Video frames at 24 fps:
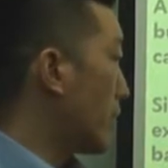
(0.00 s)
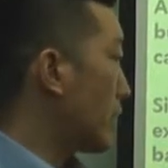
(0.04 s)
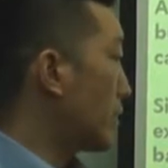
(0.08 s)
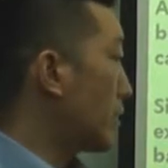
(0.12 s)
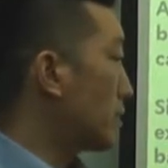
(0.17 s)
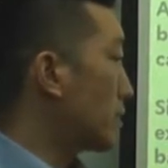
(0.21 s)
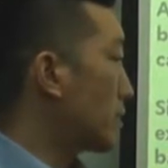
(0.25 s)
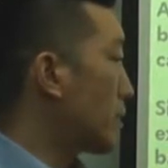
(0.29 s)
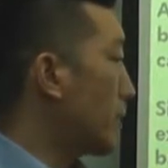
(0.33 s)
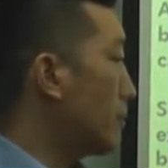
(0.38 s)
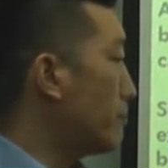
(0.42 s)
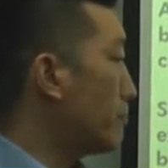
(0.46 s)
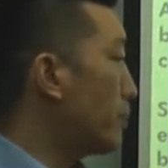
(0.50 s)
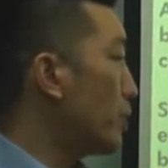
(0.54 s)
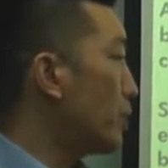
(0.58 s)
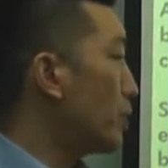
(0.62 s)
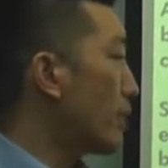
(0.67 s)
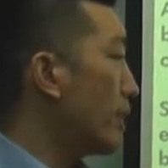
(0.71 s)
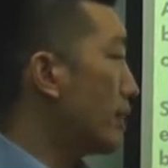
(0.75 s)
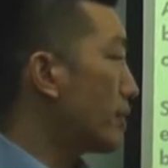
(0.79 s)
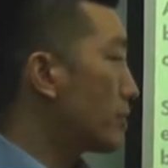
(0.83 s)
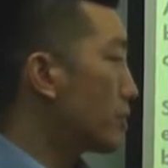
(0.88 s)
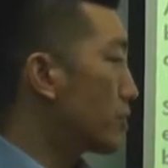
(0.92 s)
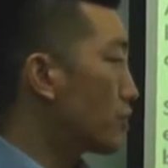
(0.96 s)
and a temple
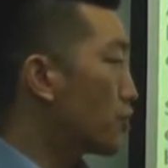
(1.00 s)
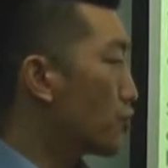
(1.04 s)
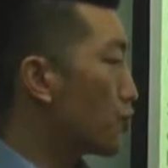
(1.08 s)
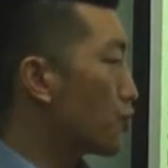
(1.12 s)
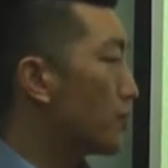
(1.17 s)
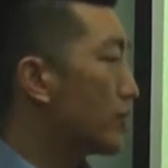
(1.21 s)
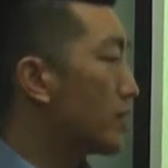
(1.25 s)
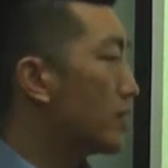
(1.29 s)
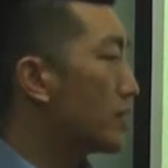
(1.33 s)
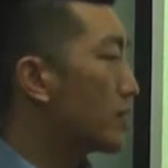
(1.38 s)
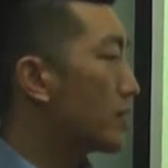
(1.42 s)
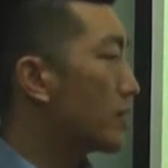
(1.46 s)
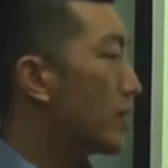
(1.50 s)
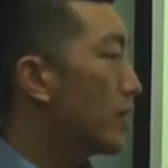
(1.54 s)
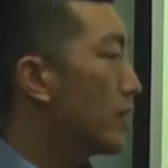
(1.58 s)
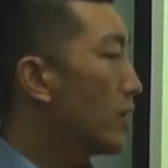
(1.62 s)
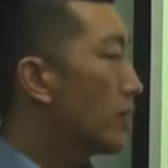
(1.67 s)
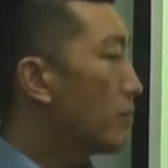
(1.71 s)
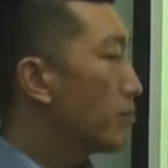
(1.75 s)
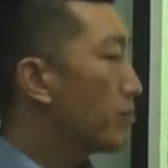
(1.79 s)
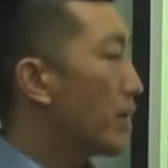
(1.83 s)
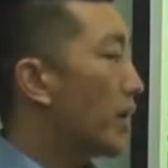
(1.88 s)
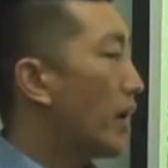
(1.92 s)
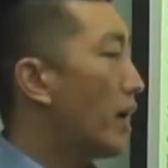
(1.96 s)
on a street
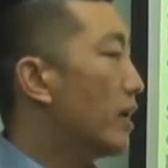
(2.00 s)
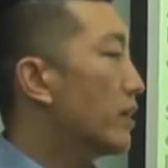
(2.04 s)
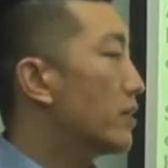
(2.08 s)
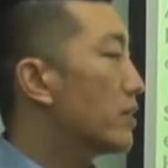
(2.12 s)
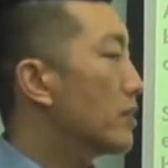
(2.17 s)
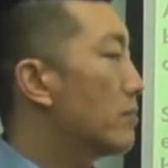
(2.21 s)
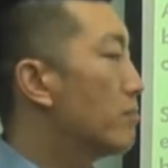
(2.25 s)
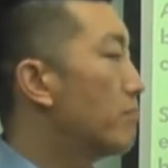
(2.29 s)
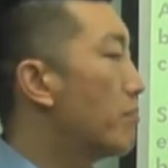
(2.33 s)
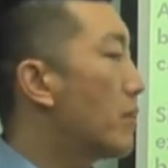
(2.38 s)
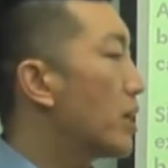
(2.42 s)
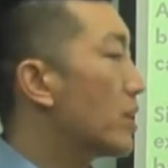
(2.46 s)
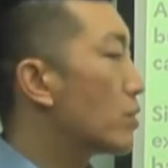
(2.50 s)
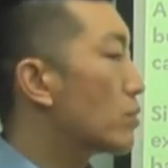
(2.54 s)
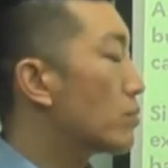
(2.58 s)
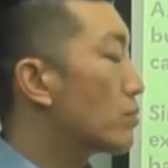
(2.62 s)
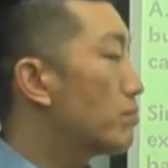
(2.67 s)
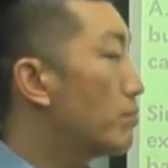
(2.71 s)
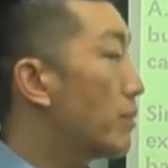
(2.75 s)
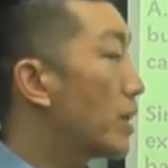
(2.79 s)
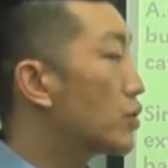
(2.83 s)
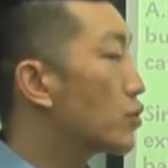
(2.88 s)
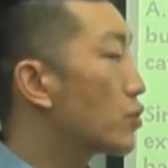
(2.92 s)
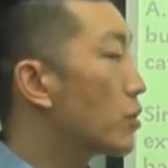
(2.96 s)
behind the
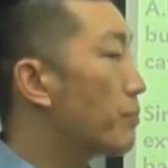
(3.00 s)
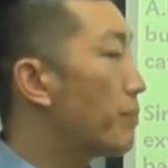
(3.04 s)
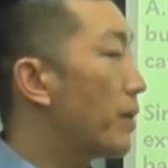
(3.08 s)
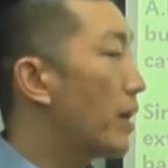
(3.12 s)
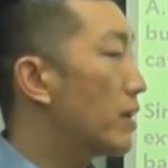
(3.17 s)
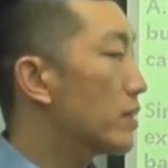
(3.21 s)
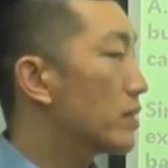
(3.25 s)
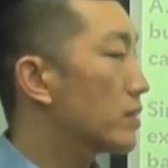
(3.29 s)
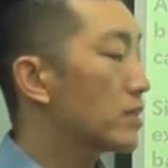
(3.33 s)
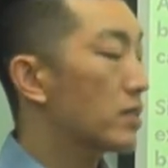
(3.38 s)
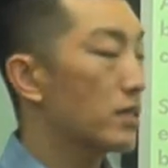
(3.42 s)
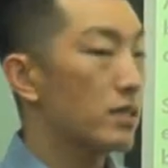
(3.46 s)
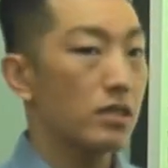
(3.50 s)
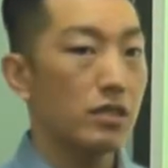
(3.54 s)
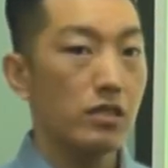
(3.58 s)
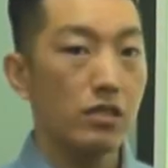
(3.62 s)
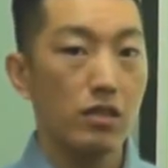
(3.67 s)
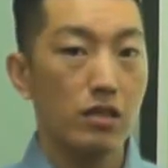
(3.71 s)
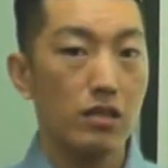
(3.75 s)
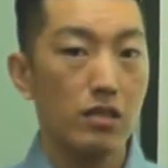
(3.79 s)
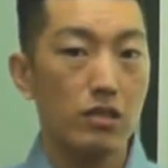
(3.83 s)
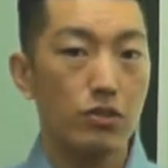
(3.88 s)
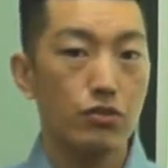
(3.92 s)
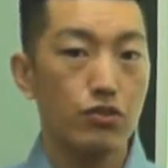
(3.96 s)
Metropolitan
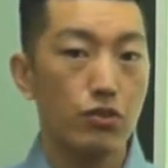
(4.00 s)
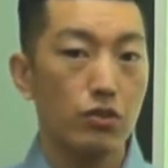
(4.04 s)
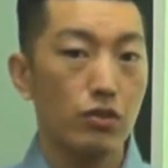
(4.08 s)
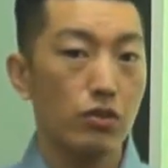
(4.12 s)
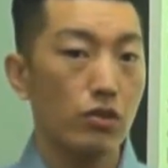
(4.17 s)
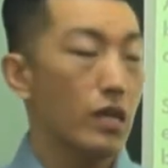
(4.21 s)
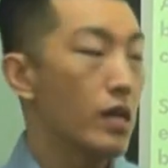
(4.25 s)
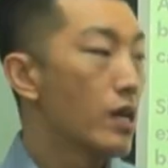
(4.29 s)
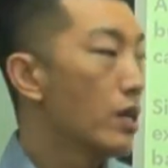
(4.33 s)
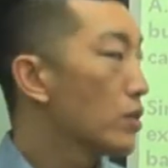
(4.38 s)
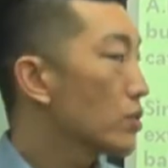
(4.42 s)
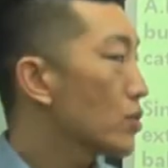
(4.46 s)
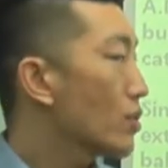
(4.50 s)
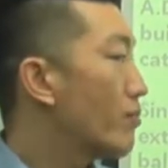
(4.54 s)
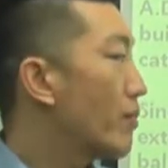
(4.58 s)
Cathedral. So